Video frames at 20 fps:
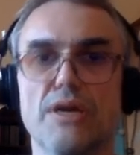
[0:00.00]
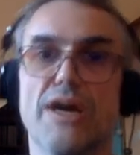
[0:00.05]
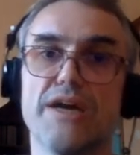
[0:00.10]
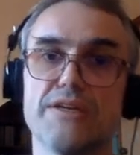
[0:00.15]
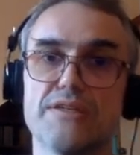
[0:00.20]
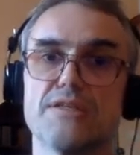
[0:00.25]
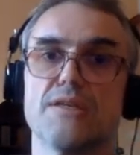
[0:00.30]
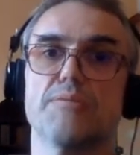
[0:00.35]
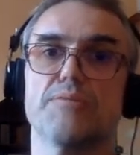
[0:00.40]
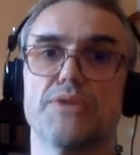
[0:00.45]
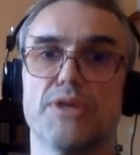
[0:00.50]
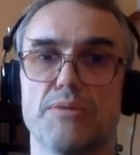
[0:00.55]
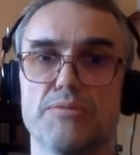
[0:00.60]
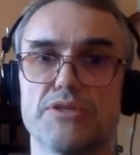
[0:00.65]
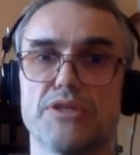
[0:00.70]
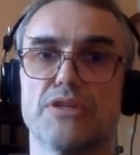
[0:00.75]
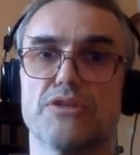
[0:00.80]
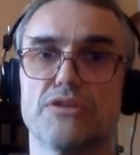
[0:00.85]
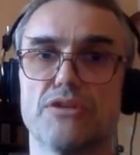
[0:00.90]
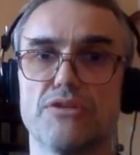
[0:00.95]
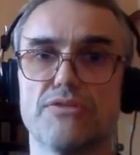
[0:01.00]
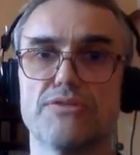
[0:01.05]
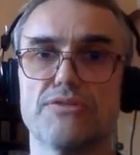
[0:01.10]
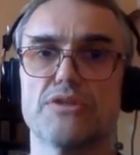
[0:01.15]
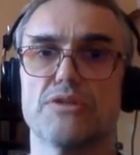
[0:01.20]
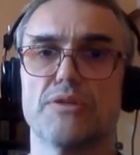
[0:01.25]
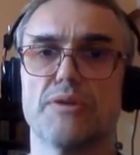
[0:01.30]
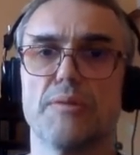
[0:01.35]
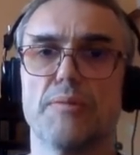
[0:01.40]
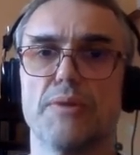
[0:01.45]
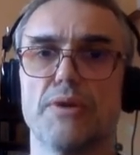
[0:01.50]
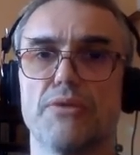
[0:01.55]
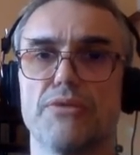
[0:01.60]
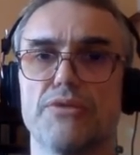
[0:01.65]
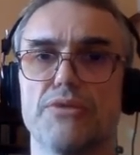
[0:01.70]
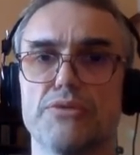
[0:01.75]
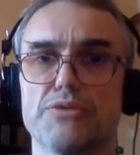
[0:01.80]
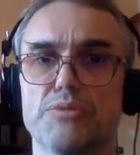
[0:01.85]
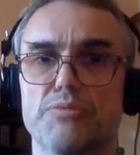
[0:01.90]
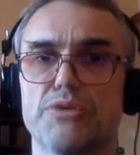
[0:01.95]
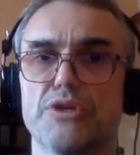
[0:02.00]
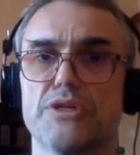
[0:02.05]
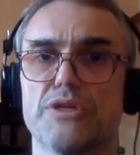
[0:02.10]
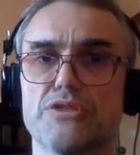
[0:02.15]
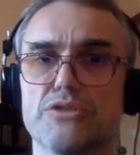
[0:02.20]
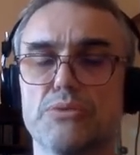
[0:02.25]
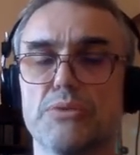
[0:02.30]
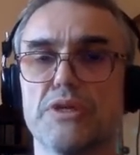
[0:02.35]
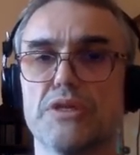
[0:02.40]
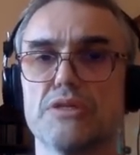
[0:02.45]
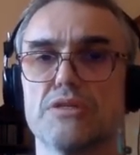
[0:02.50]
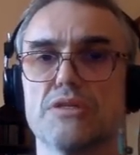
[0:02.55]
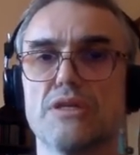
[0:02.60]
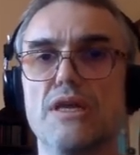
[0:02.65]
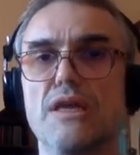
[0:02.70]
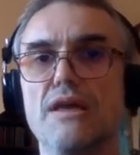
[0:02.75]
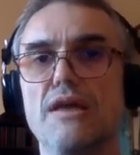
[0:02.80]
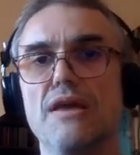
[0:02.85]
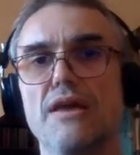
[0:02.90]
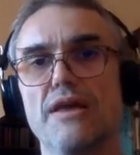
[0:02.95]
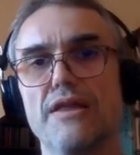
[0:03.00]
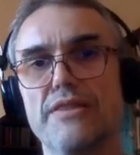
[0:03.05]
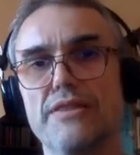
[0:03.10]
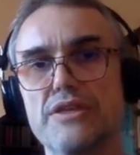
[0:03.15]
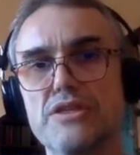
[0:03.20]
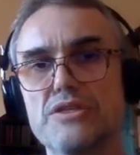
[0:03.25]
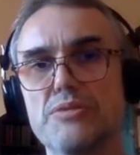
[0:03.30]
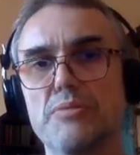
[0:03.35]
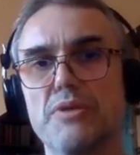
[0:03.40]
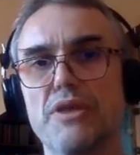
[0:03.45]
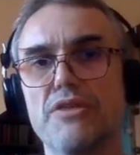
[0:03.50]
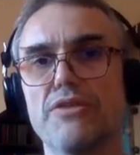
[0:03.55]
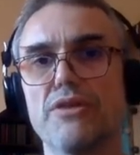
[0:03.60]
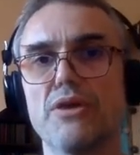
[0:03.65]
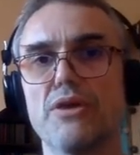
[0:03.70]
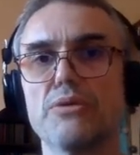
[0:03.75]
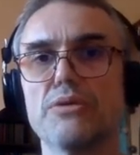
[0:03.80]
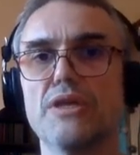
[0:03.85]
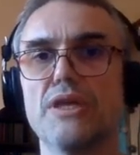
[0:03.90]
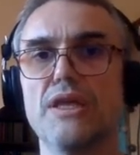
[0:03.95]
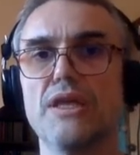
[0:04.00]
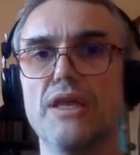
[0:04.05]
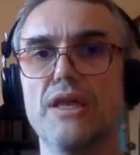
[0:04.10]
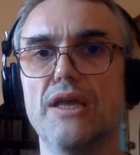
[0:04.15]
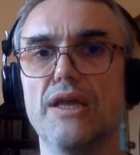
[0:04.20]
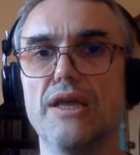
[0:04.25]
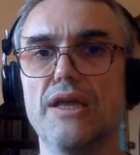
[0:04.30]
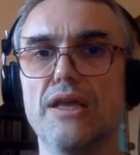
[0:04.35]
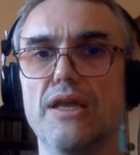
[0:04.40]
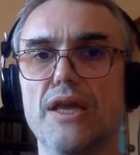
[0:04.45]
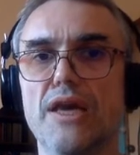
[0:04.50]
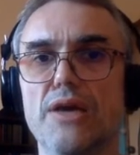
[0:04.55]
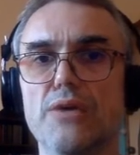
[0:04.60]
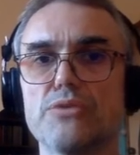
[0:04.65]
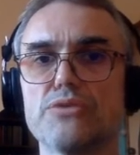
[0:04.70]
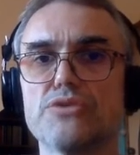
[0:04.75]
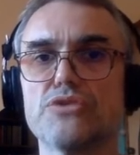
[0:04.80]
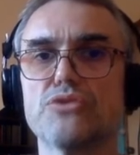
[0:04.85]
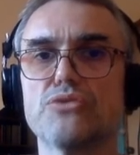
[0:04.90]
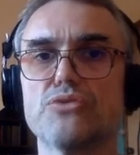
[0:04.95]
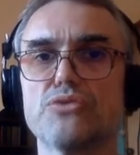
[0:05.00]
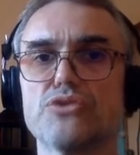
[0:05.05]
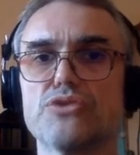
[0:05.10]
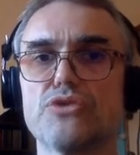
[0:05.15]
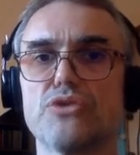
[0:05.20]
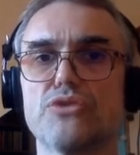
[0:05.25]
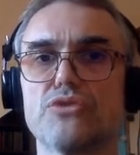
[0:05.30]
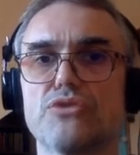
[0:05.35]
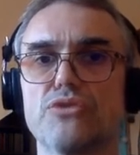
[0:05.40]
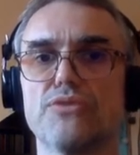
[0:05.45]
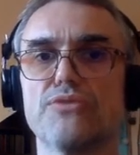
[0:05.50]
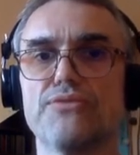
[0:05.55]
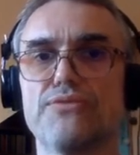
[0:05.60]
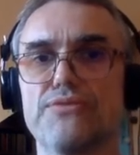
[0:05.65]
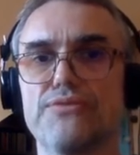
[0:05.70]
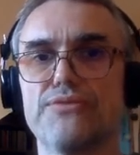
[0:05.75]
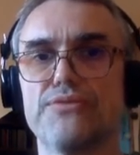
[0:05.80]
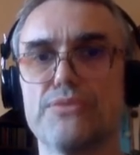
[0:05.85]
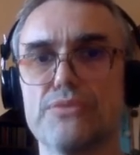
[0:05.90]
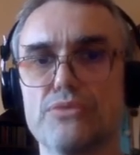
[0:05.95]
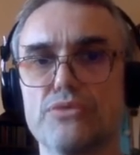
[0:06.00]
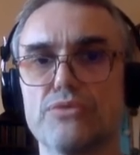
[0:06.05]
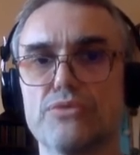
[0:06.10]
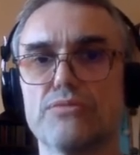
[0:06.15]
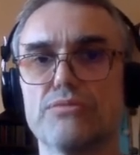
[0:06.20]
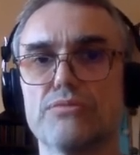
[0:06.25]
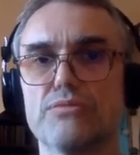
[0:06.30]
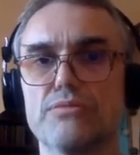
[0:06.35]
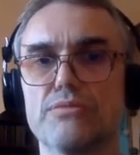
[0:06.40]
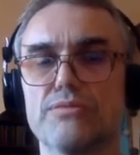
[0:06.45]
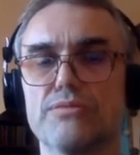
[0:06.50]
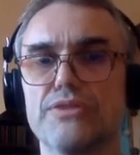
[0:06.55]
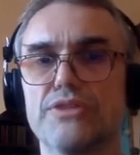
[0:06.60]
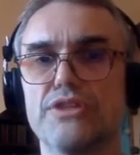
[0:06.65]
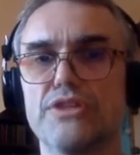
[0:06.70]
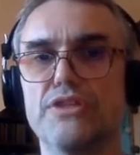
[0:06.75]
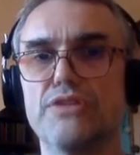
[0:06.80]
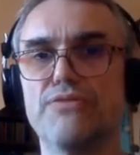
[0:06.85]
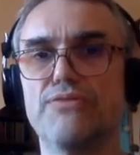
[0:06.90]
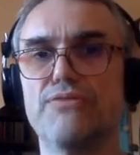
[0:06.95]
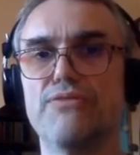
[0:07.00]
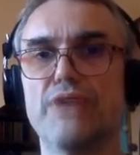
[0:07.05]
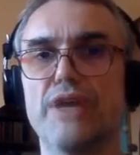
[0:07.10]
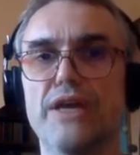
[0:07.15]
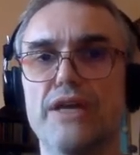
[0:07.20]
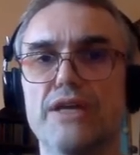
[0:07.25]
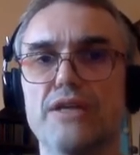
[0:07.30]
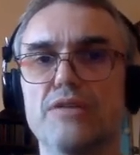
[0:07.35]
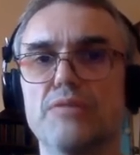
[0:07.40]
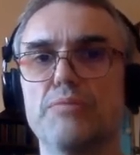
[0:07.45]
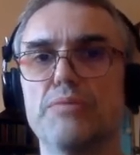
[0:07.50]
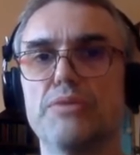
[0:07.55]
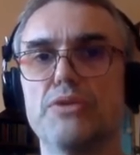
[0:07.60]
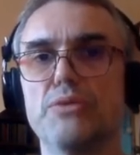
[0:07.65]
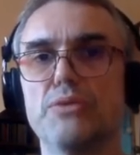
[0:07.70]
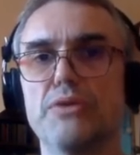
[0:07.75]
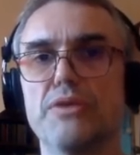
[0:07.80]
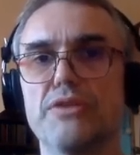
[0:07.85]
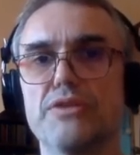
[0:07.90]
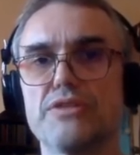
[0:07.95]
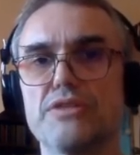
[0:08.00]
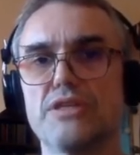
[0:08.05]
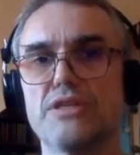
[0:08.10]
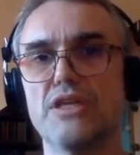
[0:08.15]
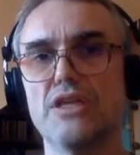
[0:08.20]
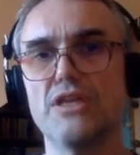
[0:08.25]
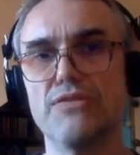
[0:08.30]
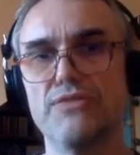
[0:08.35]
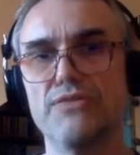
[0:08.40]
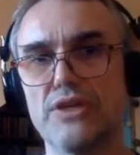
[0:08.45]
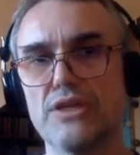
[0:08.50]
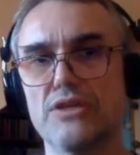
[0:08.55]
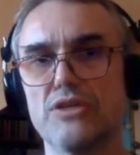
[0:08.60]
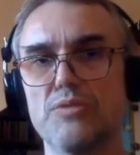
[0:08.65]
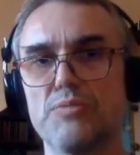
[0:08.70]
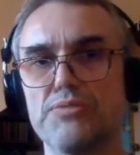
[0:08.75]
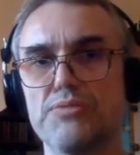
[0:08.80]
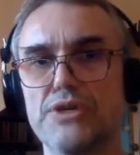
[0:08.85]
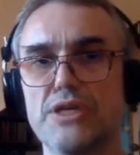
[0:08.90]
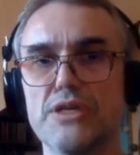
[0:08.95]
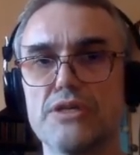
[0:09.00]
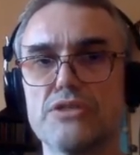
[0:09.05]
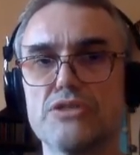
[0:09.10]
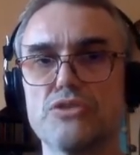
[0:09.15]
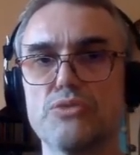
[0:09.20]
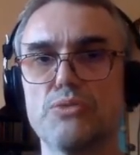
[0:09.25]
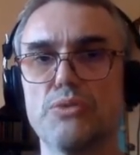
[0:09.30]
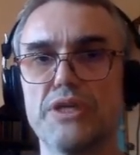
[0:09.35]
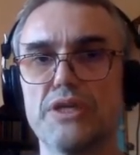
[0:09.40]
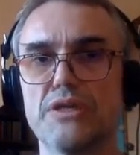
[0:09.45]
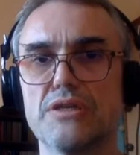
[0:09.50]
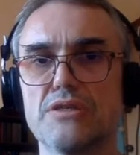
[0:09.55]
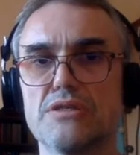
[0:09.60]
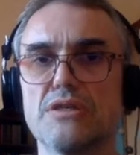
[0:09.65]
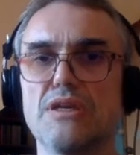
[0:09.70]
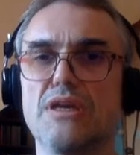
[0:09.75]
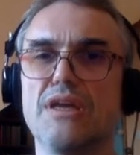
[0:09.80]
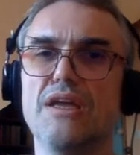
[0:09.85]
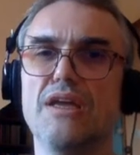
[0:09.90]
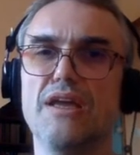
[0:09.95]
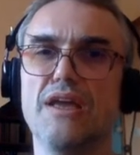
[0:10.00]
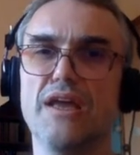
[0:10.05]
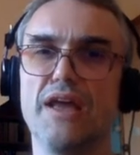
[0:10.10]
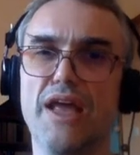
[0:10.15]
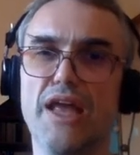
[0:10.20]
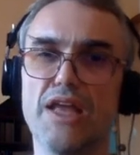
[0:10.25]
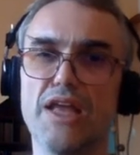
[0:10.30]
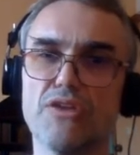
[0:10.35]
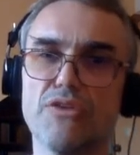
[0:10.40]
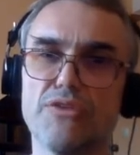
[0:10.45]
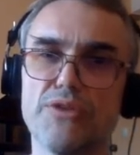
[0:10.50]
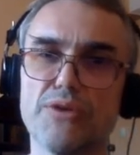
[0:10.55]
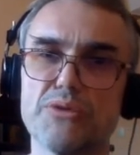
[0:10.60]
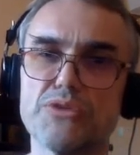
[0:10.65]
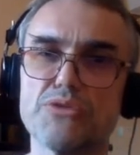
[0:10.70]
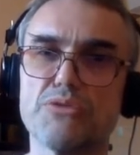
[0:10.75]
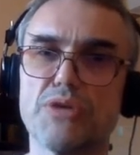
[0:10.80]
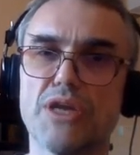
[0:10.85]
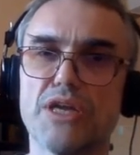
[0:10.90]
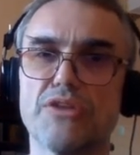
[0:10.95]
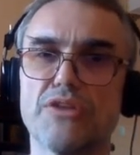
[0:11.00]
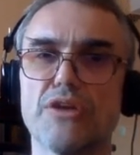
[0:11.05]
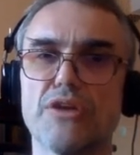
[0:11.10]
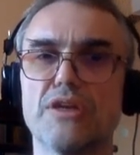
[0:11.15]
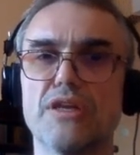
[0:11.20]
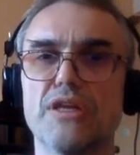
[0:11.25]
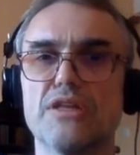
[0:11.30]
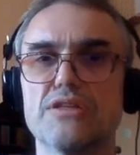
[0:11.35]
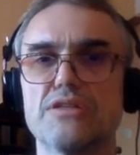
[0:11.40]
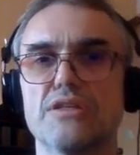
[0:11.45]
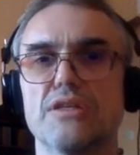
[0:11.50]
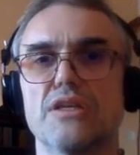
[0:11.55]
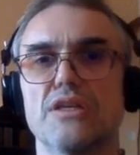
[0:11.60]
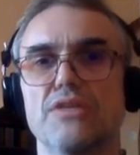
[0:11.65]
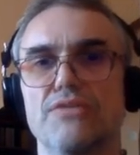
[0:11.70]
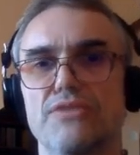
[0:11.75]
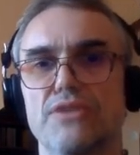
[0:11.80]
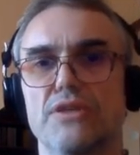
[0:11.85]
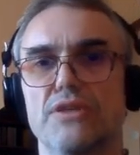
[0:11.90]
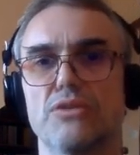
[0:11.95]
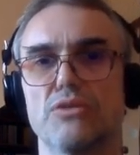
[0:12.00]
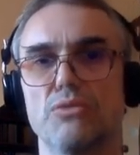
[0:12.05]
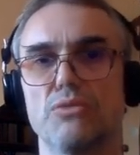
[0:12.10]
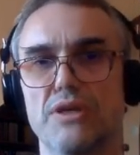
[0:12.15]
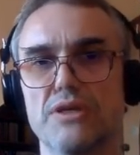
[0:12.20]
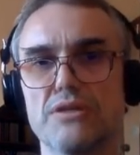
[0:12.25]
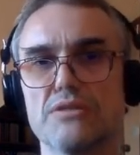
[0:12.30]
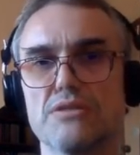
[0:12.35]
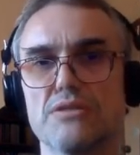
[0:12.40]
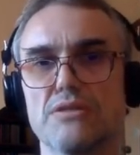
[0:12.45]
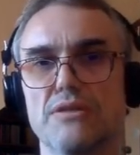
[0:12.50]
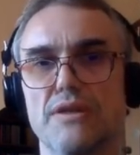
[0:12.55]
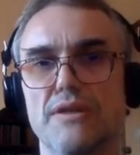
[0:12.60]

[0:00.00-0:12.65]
I sometimes get nervous about those price swings. And this method allows to sort of divide between significant price swings and those rather insignificant ones.